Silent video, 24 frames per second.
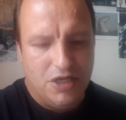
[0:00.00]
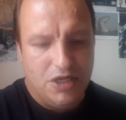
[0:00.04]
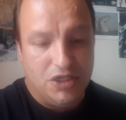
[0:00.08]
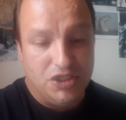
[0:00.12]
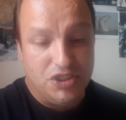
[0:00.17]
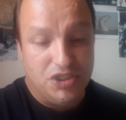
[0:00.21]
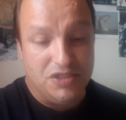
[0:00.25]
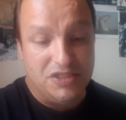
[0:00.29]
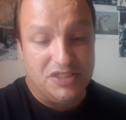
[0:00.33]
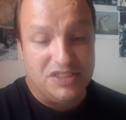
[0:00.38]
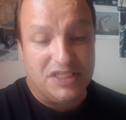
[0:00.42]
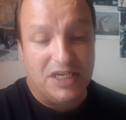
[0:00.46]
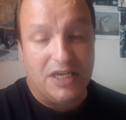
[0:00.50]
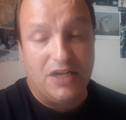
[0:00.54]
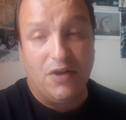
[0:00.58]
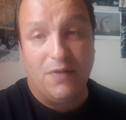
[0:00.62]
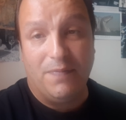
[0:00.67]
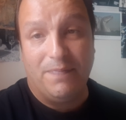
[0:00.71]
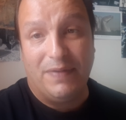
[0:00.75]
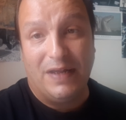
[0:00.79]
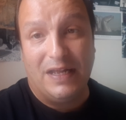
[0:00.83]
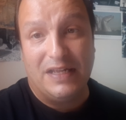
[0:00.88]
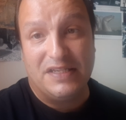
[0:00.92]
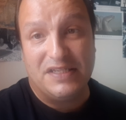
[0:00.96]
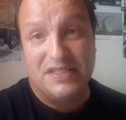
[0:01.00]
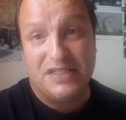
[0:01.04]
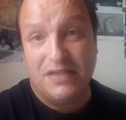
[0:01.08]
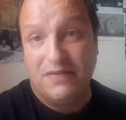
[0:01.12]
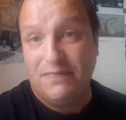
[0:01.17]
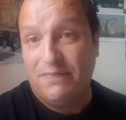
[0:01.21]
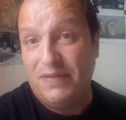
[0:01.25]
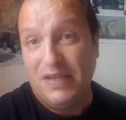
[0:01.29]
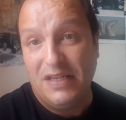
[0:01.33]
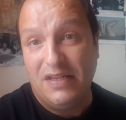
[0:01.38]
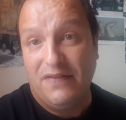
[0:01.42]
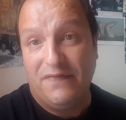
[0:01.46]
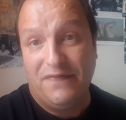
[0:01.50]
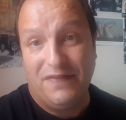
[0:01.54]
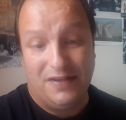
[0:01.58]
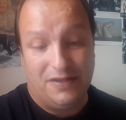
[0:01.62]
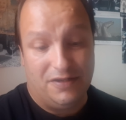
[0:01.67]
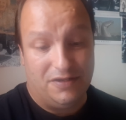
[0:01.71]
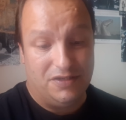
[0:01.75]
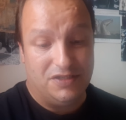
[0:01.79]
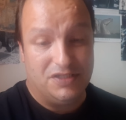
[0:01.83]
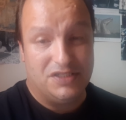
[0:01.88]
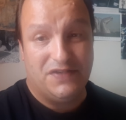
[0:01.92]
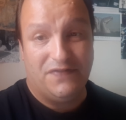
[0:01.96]
Should psychopaths and
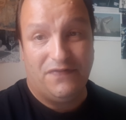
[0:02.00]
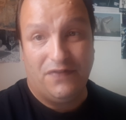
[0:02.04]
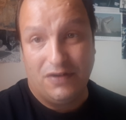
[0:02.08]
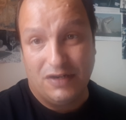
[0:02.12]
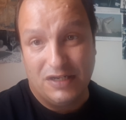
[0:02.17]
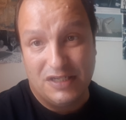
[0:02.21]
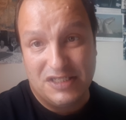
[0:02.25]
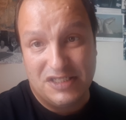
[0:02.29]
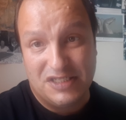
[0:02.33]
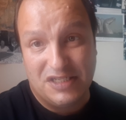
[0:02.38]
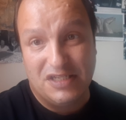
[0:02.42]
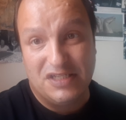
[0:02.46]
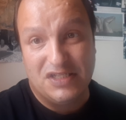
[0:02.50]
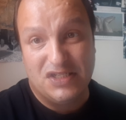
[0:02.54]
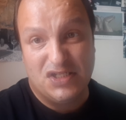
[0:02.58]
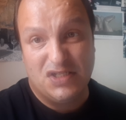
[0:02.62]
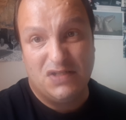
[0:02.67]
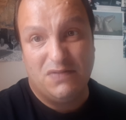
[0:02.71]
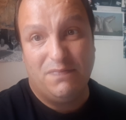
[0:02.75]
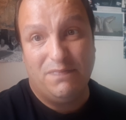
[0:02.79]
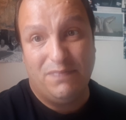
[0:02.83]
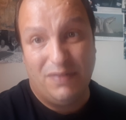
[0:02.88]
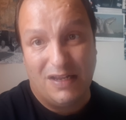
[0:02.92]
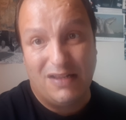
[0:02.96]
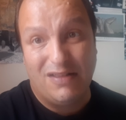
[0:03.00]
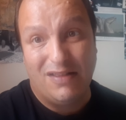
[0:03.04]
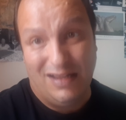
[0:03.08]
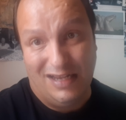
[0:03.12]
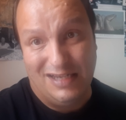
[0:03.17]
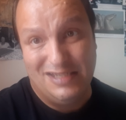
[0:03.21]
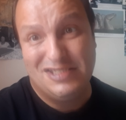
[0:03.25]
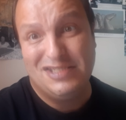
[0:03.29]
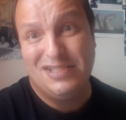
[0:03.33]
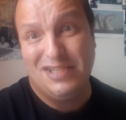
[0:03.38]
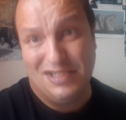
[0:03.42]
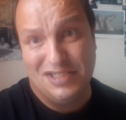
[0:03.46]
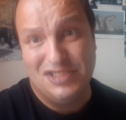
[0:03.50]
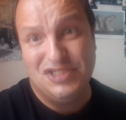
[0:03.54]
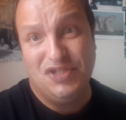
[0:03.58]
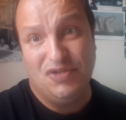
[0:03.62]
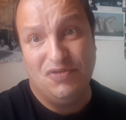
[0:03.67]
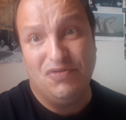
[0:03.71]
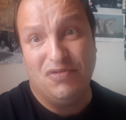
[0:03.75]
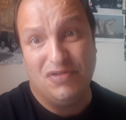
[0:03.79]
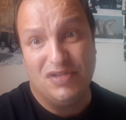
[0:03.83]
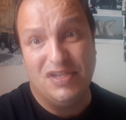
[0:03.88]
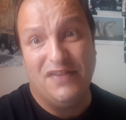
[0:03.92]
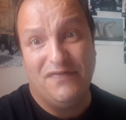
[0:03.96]
paedophiles, for instance, be classed as
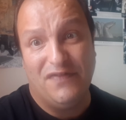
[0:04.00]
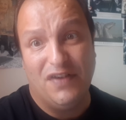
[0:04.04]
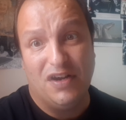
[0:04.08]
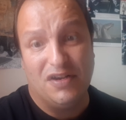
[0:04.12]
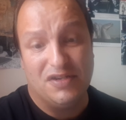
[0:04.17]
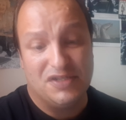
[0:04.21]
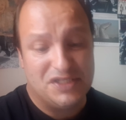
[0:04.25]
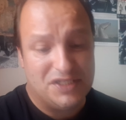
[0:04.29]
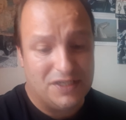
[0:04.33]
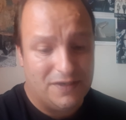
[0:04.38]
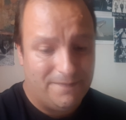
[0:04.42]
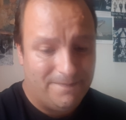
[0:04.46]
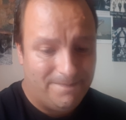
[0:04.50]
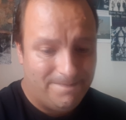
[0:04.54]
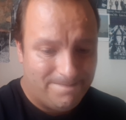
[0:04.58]
neurodiverse?